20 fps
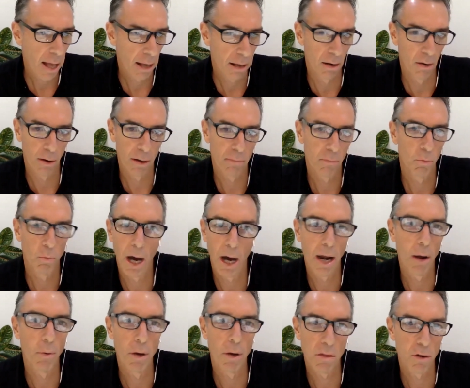Look, why
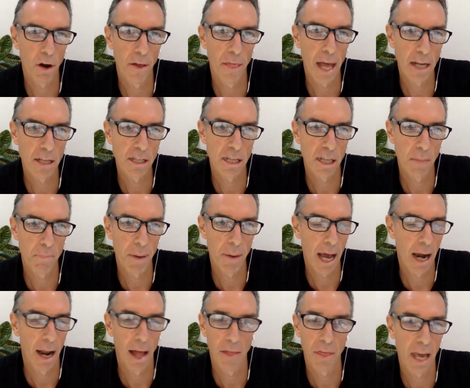don't we throw that to the
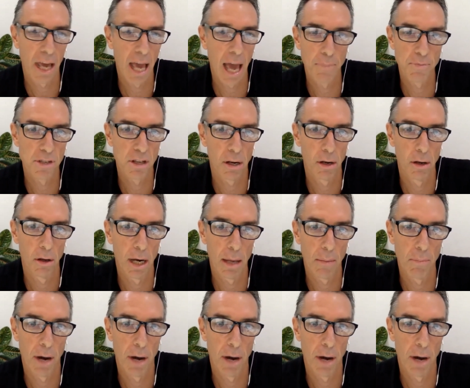panel? I think absolutely.